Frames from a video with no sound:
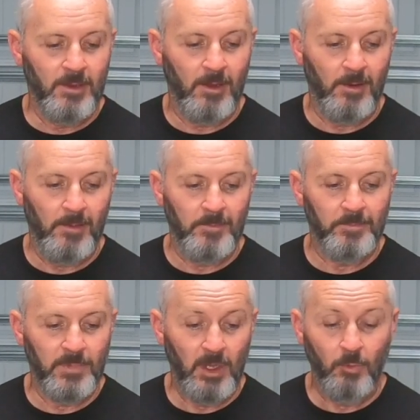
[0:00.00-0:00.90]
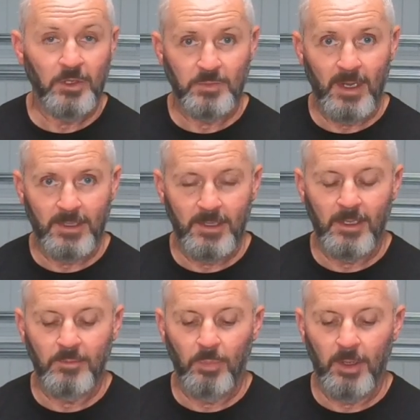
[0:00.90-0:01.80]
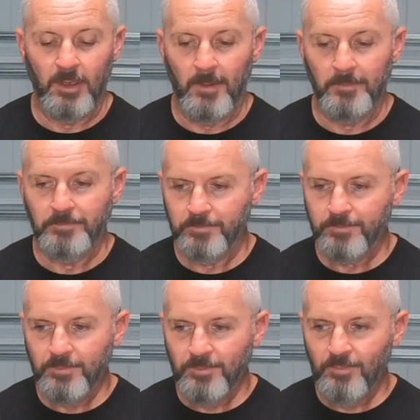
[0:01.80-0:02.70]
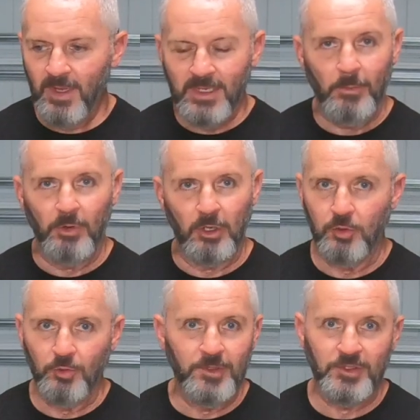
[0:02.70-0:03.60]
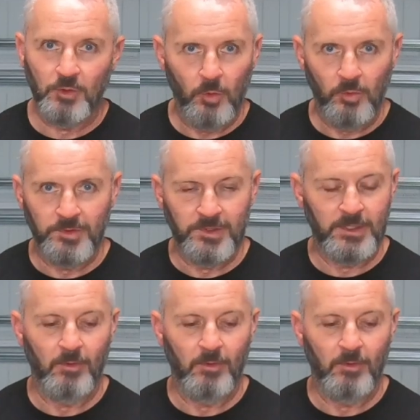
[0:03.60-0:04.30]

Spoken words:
It was back then, but and they were glued soles.